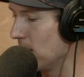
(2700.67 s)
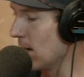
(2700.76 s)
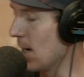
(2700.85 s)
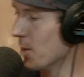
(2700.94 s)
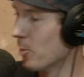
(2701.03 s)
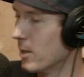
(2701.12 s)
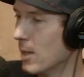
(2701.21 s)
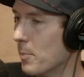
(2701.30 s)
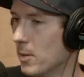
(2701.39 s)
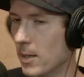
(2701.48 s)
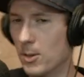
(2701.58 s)
i don't want to
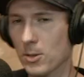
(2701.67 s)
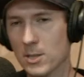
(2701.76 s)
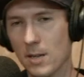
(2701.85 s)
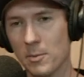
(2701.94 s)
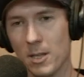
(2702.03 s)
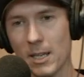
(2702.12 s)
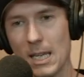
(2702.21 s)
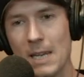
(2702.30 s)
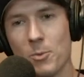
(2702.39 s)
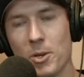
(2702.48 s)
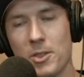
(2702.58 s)
get political and stuff no. like,
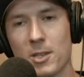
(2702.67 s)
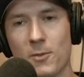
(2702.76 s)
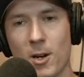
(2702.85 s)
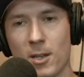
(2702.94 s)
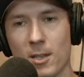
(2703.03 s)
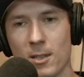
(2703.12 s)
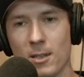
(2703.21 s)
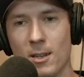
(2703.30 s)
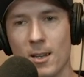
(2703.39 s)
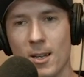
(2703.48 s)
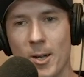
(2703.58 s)
even with this fucking
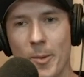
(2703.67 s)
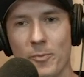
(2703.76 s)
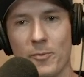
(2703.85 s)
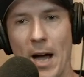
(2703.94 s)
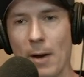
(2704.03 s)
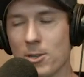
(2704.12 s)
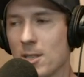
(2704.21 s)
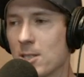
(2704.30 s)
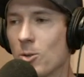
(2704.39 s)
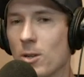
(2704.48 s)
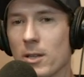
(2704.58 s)
virus
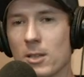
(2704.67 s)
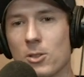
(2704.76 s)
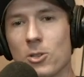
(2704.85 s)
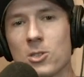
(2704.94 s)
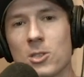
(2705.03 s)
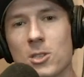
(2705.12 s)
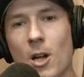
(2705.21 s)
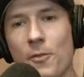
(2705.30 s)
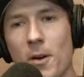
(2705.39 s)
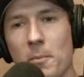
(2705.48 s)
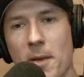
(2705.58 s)
that's going on like there's
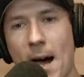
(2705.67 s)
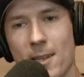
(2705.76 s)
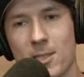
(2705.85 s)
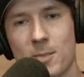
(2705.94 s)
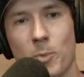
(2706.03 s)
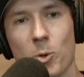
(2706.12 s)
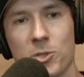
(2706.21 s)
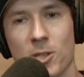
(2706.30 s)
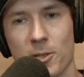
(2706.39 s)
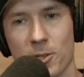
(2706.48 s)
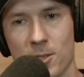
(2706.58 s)
stuff i'm not supposed
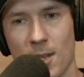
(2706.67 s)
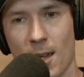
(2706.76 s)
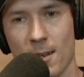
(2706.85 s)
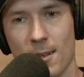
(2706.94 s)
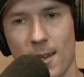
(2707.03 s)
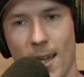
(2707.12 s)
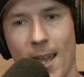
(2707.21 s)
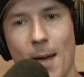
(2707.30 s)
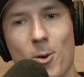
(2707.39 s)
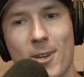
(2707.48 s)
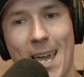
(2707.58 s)
to understand and
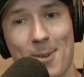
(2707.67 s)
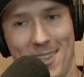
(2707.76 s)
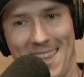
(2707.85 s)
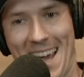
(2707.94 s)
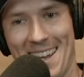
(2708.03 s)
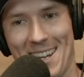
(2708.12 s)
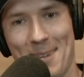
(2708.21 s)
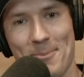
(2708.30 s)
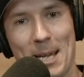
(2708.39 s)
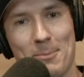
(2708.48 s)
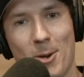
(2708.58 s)
I'm okay with that. I'm
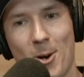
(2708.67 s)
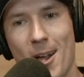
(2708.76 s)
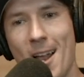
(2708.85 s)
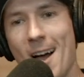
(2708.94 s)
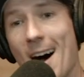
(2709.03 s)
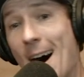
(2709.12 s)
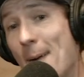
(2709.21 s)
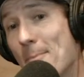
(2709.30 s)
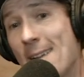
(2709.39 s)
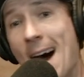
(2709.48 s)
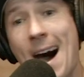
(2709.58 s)
like, bro, yeah.
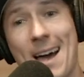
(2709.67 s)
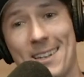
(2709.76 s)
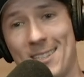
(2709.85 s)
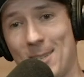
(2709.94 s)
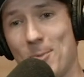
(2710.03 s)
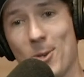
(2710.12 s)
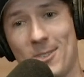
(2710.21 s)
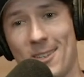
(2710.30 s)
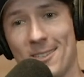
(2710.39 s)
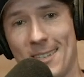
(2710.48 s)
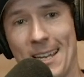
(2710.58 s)
I'm not supposed to
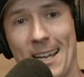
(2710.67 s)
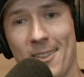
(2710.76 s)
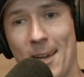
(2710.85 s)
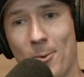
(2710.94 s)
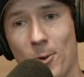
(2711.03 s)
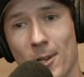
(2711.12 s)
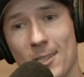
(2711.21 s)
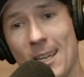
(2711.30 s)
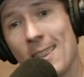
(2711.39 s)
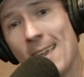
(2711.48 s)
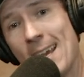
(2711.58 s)
understand how that works.
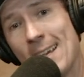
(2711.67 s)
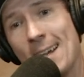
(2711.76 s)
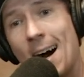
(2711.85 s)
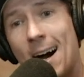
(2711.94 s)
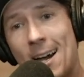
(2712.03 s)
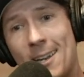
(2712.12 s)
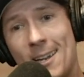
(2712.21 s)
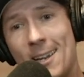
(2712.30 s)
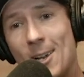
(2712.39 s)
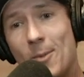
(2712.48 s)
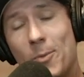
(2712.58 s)
And thank God
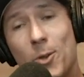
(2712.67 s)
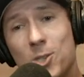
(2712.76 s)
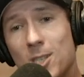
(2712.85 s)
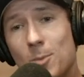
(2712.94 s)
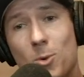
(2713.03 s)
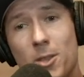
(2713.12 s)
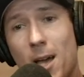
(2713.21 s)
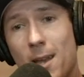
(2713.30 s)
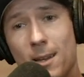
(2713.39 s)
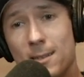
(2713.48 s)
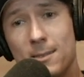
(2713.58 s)
there's someone
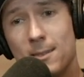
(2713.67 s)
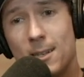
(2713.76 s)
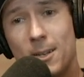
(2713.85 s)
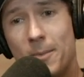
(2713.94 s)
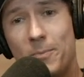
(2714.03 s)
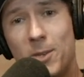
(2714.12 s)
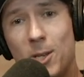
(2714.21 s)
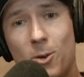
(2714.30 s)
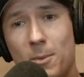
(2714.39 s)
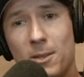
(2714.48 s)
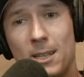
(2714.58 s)
that is. You know
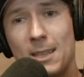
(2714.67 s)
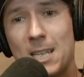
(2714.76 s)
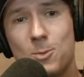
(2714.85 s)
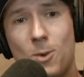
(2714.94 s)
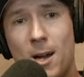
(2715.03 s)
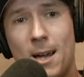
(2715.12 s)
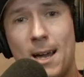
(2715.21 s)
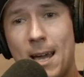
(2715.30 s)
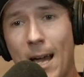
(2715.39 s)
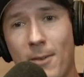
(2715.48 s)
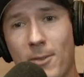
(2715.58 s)
what I mean? Like that's why I
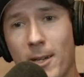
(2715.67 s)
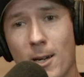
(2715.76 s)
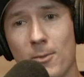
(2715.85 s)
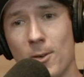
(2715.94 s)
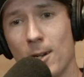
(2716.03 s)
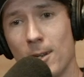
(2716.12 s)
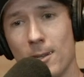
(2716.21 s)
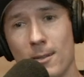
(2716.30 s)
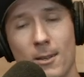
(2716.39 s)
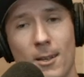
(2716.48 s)
have like a fucking